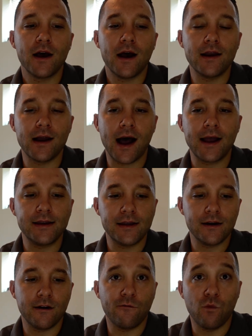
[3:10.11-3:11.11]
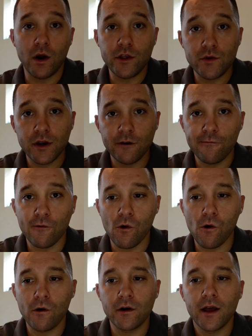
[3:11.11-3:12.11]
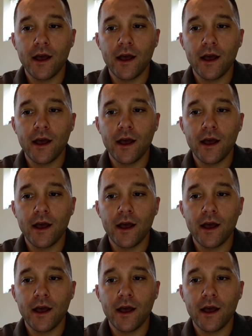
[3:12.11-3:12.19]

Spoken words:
an idea of what you can afford